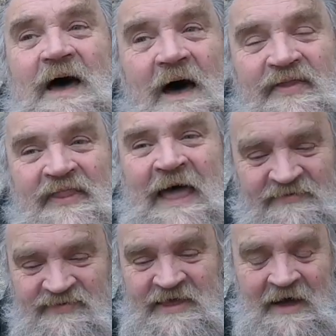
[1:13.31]
And
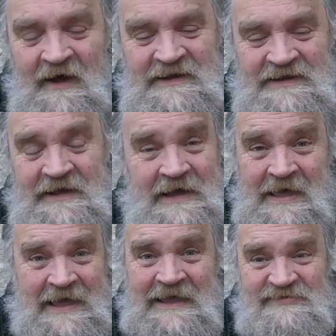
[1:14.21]
that's the idea.
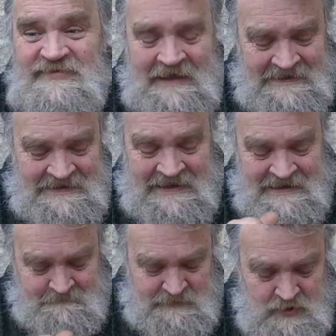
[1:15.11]
It's saying
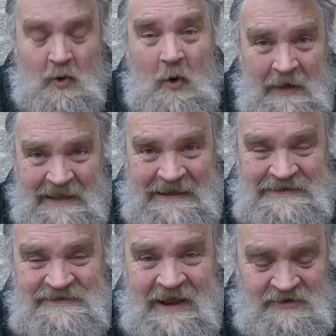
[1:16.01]
keep your
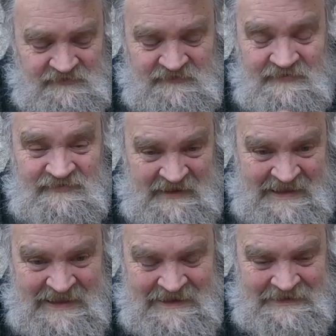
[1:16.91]
intentions
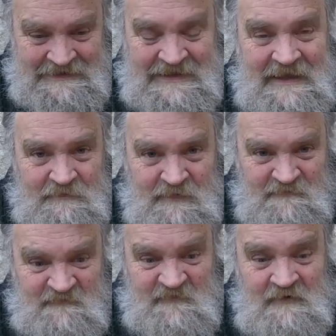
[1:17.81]
hidden, keep
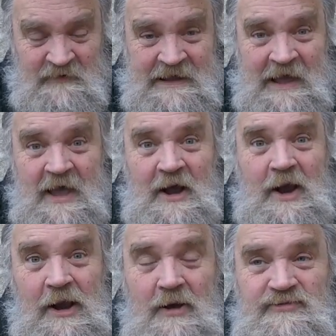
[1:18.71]
them very
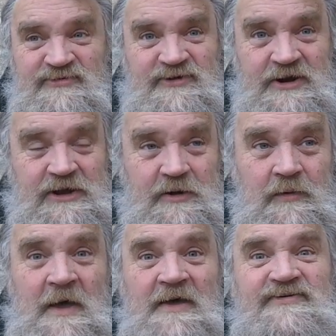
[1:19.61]
close to
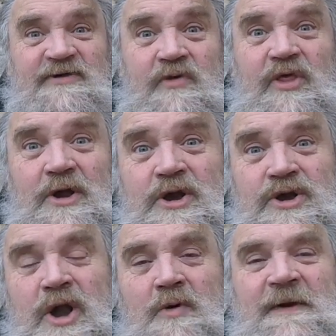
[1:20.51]
you so that
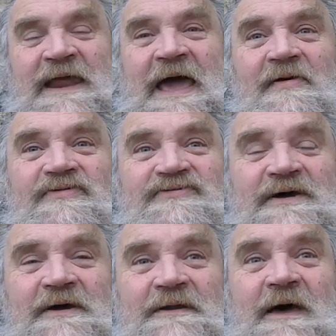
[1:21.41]
nobody else
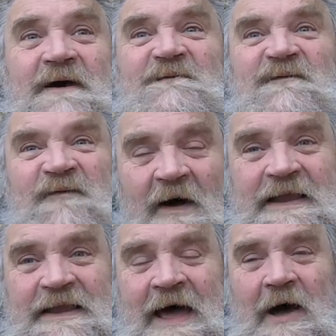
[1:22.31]
can
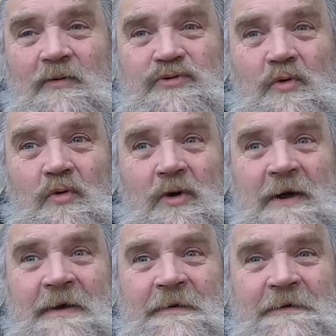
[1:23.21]
find out or
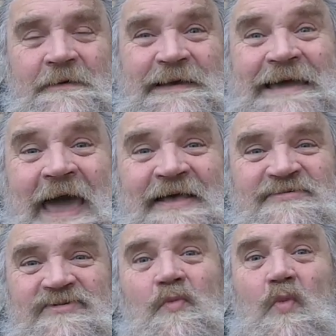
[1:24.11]

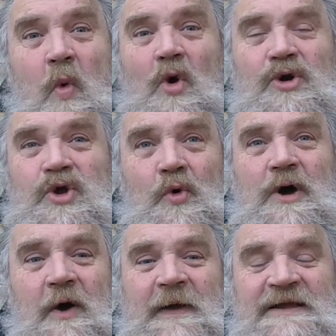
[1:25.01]
guess what you're
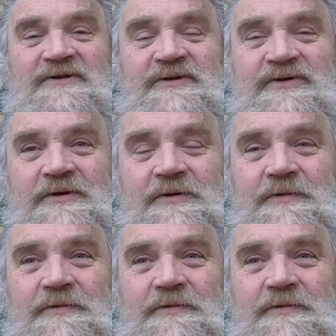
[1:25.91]
going to do.